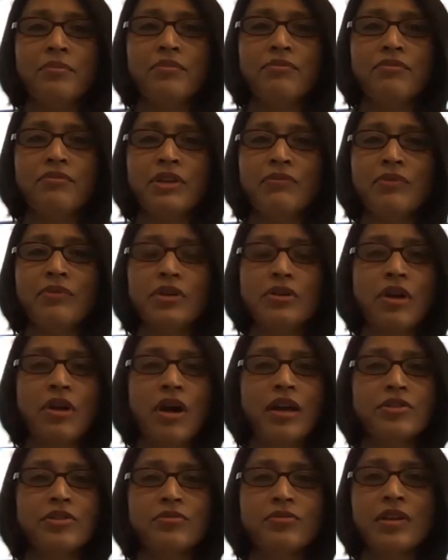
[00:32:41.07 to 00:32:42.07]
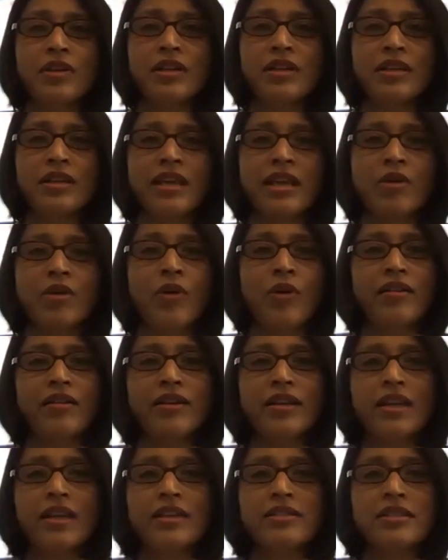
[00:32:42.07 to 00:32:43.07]
we were not really
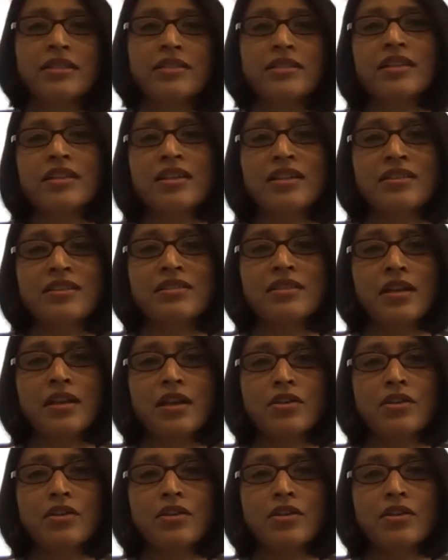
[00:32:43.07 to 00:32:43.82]
acquiring entities